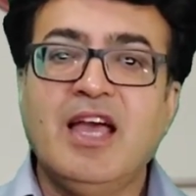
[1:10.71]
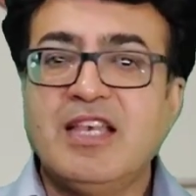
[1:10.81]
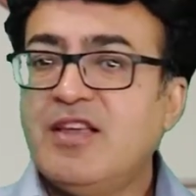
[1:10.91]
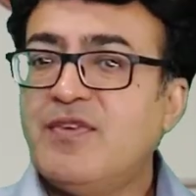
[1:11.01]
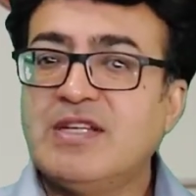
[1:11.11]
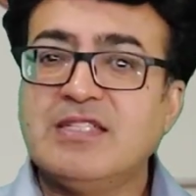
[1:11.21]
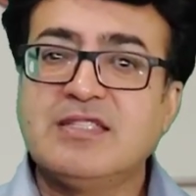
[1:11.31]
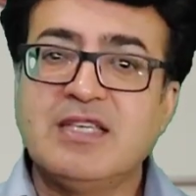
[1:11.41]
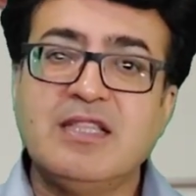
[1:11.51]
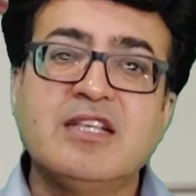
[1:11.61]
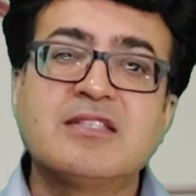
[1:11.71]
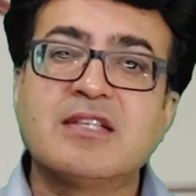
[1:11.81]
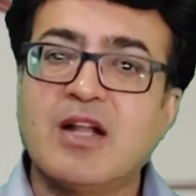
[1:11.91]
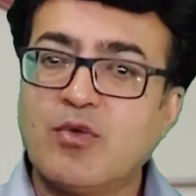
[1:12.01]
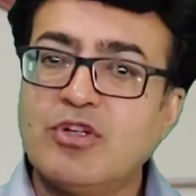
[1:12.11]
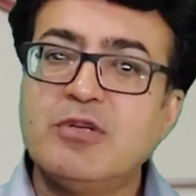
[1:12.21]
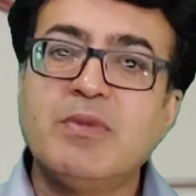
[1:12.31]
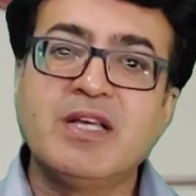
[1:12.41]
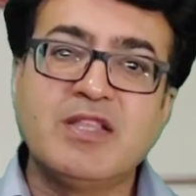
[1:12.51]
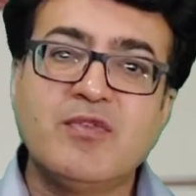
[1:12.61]
And if it is either
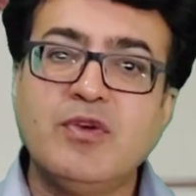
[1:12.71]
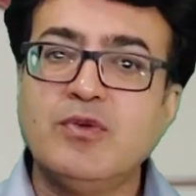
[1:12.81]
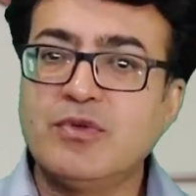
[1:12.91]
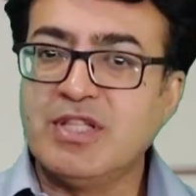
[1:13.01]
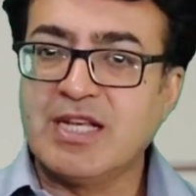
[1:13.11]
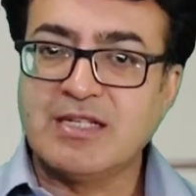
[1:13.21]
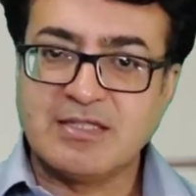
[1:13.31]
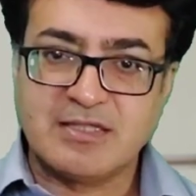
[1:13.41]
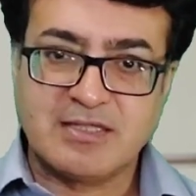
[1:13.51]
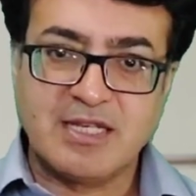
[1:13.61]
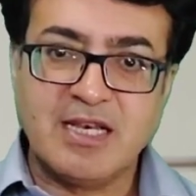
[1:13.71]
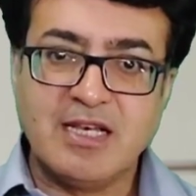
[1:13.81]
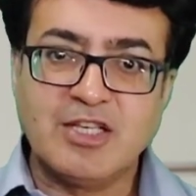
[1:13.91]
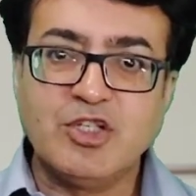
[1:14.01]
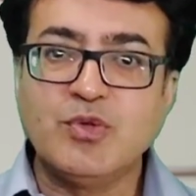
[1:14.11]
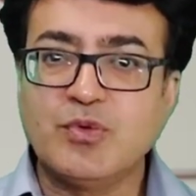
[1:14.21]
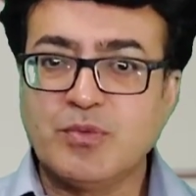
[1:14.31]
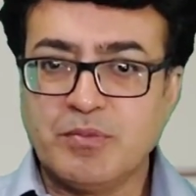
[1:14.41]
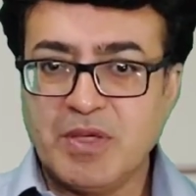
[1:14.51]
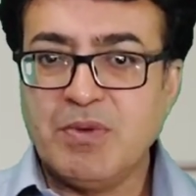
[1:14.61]
surrounded by the fluid, then still you
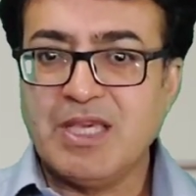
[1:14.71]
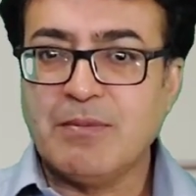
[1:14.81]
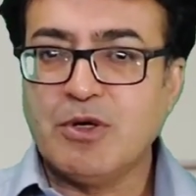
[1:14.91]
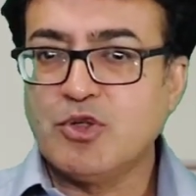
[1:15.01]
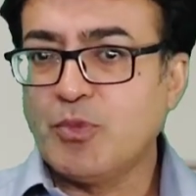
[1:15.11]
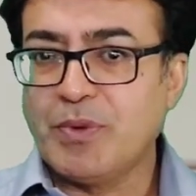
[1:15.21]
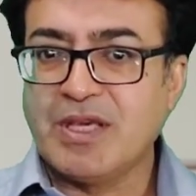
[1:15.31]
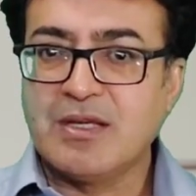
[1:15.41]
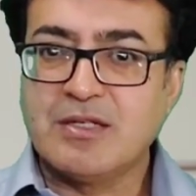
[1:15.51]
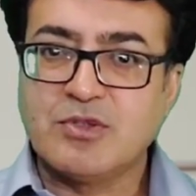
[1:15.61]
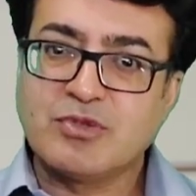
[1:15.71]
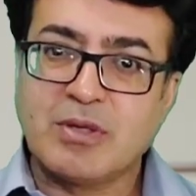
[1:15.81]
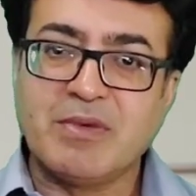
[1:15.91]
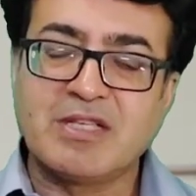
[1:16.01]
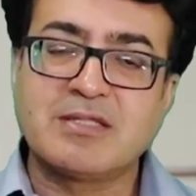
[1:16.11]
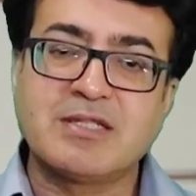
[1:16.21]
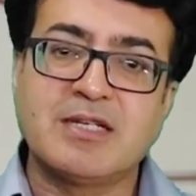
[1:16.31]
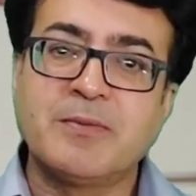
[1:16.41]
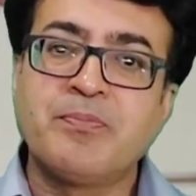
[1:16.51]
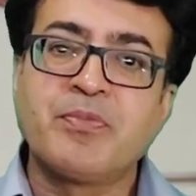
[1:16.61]
may be able to pick to some
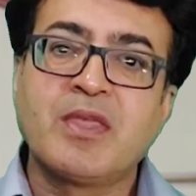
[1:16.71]
extent.